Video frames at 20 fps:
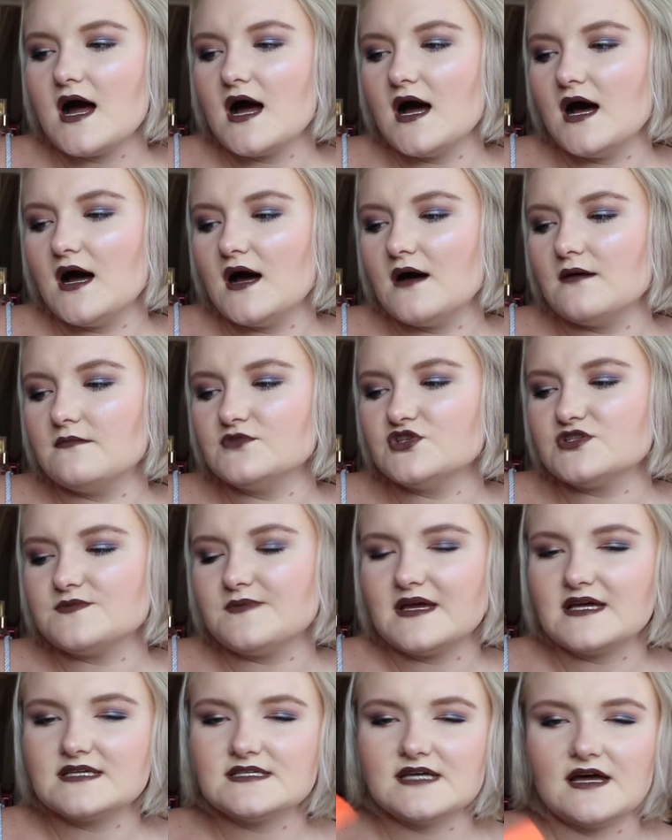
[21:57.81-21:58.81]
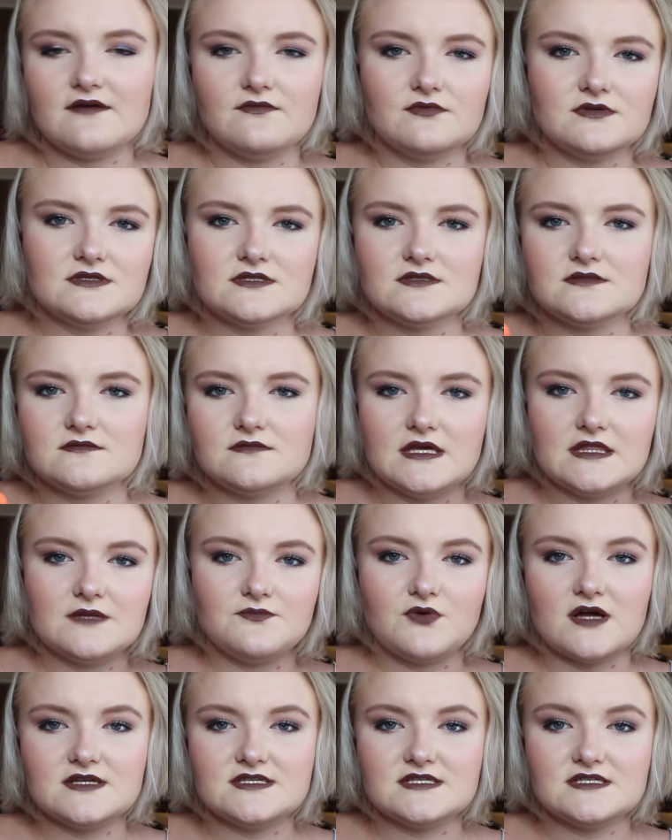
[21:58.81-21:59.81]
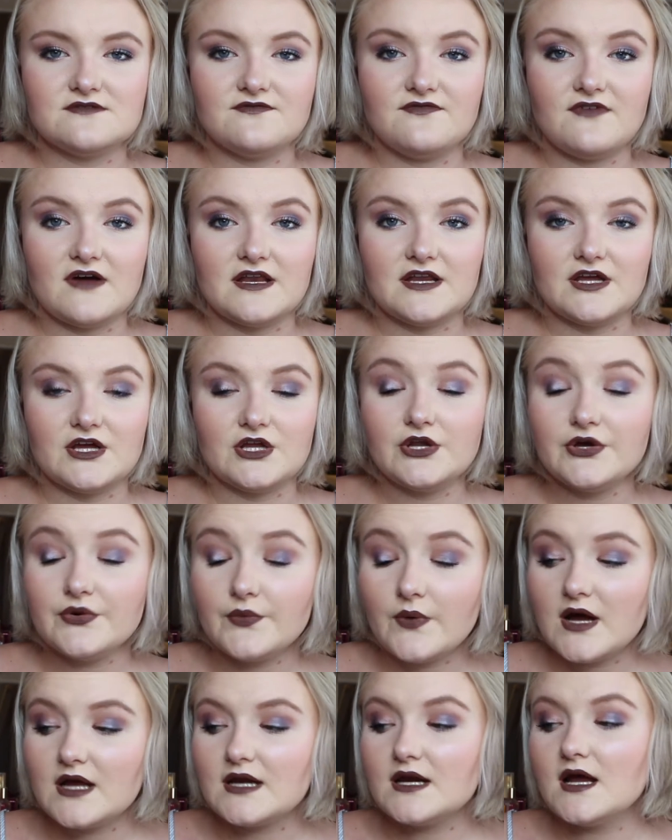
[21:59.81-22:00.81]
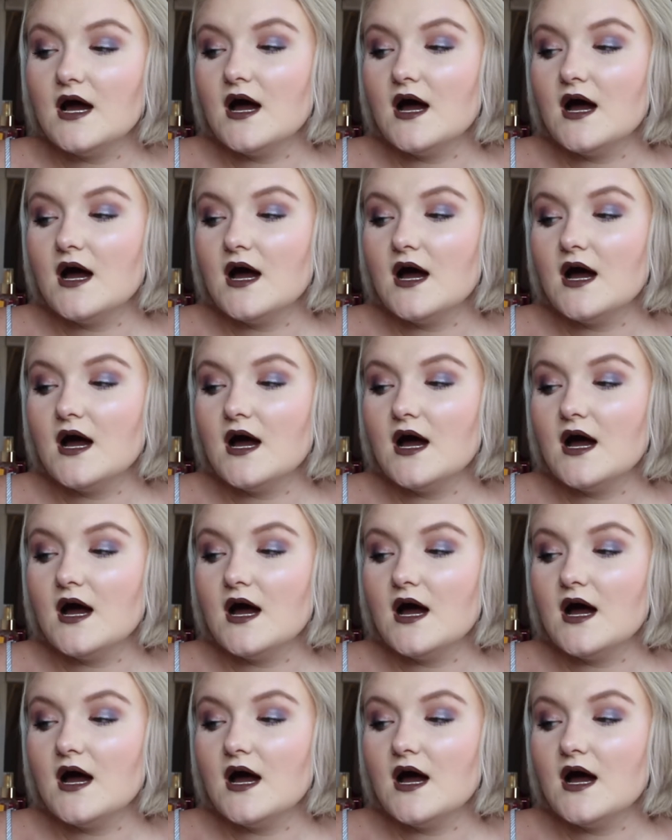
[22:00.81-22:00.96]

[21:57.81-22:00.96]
um, just because I was in the process of finding a new one.